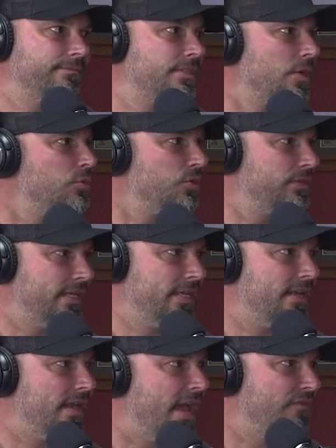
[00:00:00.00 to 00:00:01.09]
social
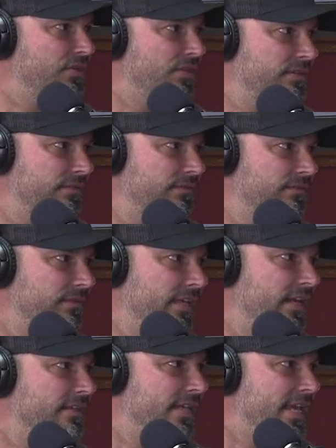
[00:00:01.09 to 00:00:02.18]
ticket after
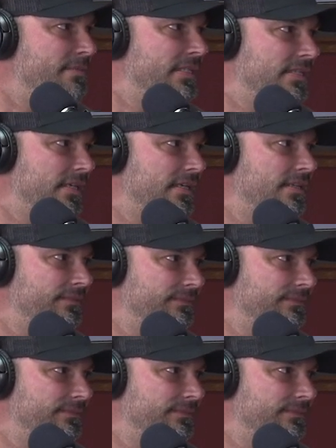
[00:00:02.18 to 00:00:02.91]
entertainment ticket?